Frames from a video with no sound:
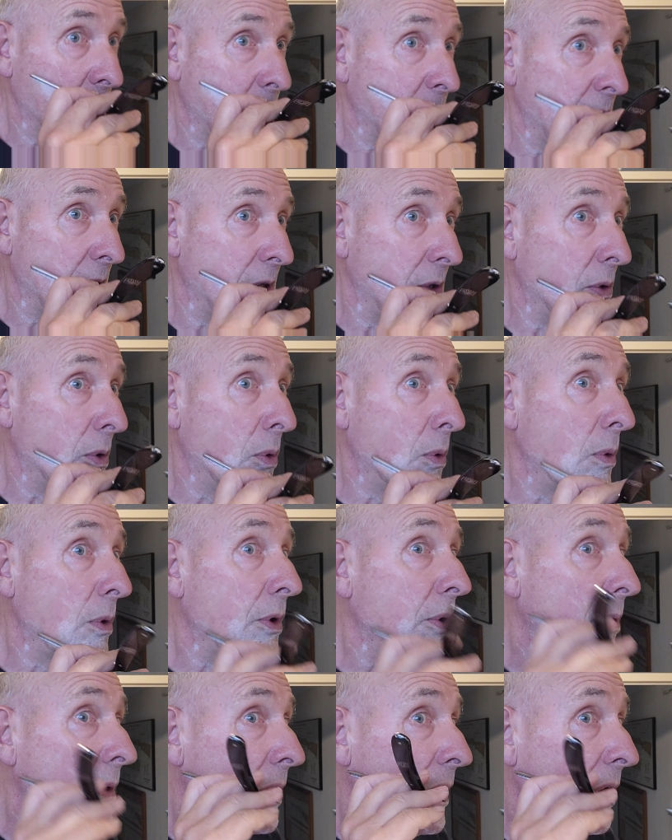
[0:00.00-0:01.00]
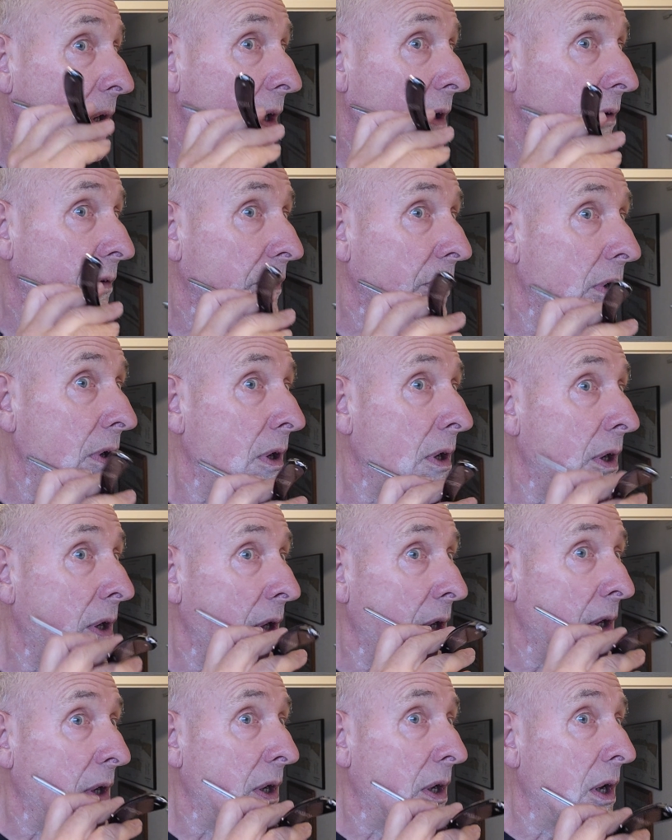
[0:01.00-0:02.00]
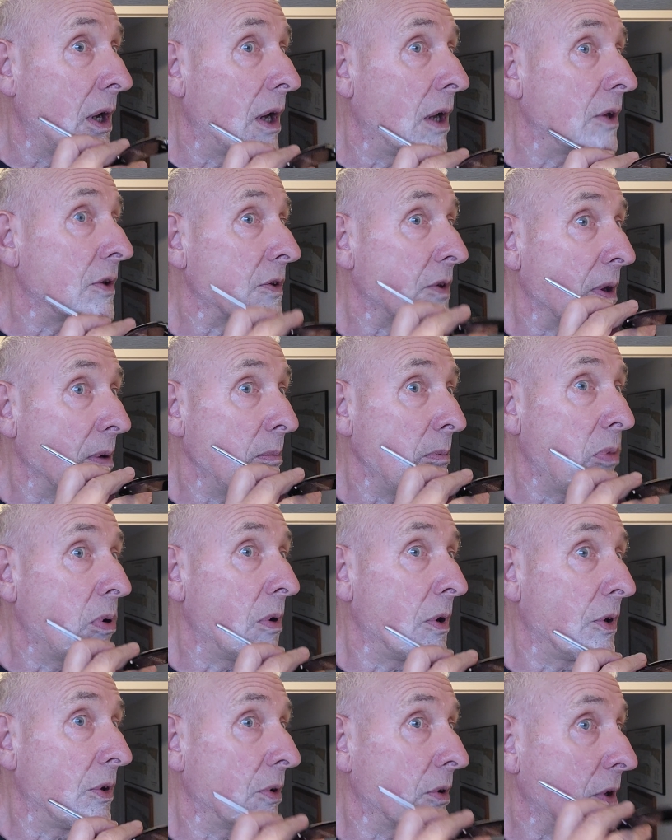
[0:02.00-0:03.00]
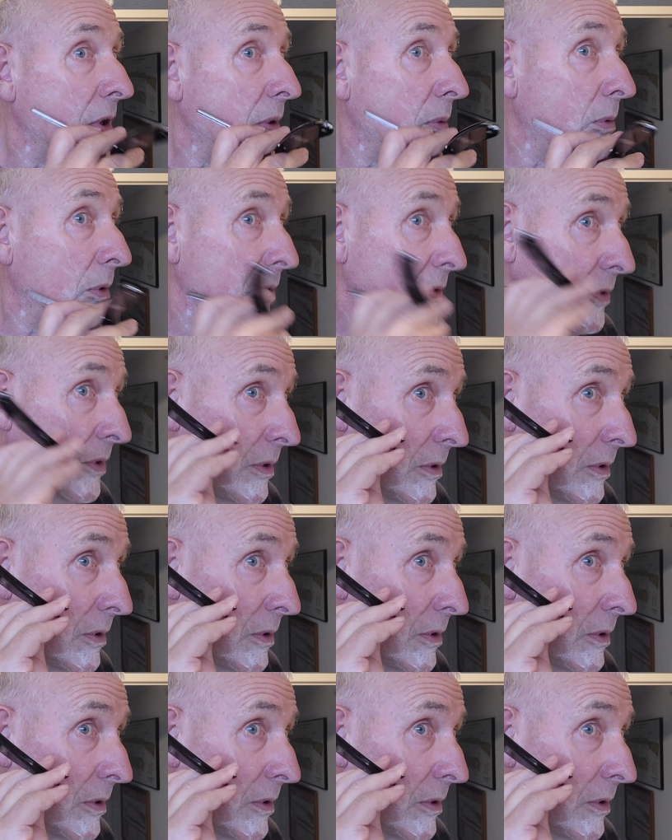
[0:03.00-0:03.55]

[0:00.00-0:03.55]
a beard all your life, at some point you're going to want to